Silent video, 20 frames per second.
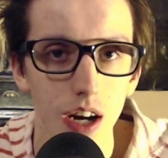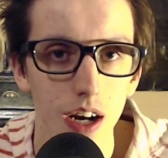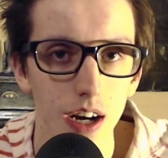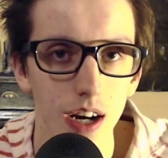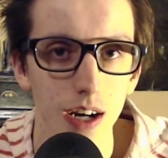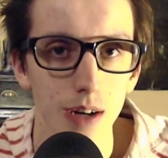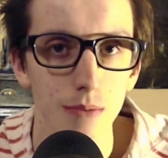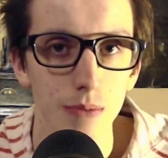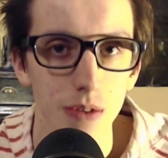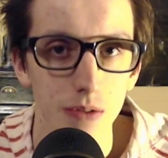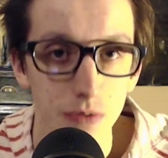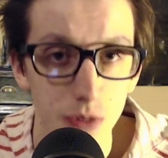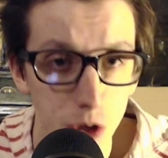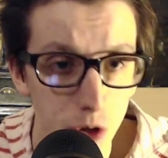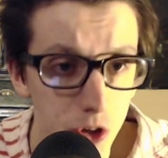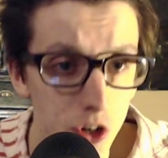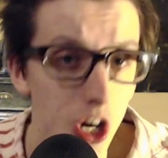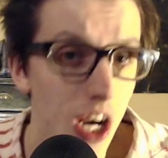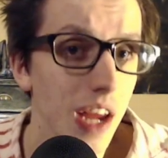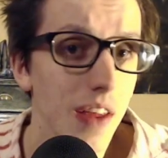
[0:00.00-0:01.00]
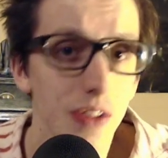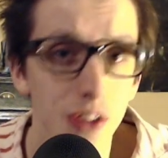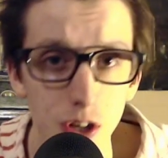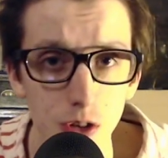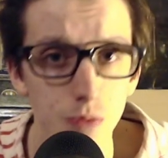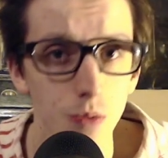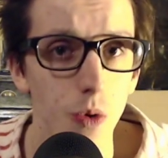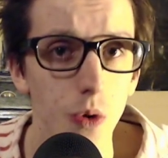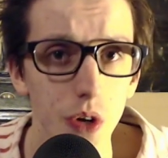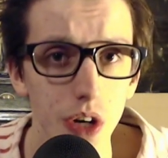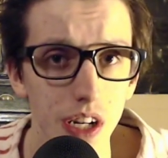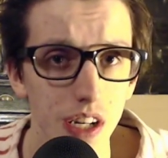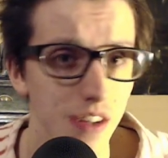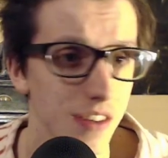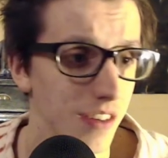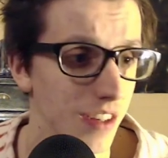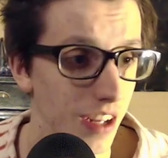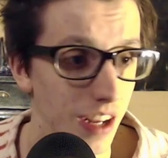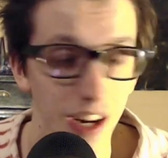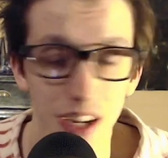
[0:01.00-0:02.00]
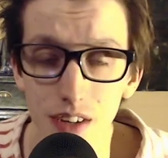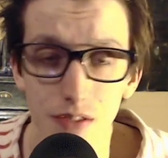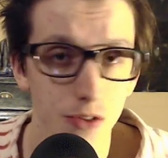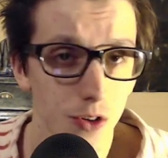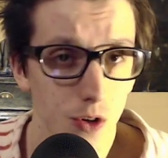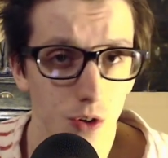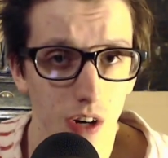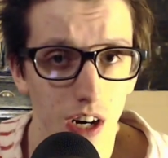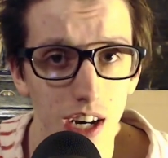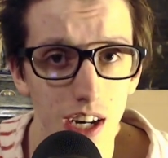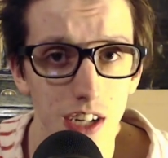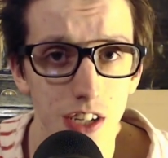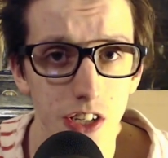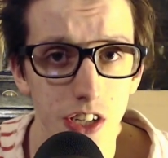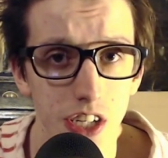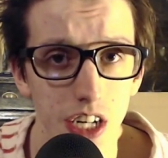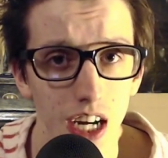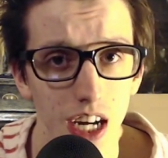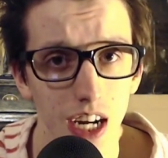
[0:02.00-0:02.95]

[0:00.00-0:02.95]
The future at this point is kind of trash,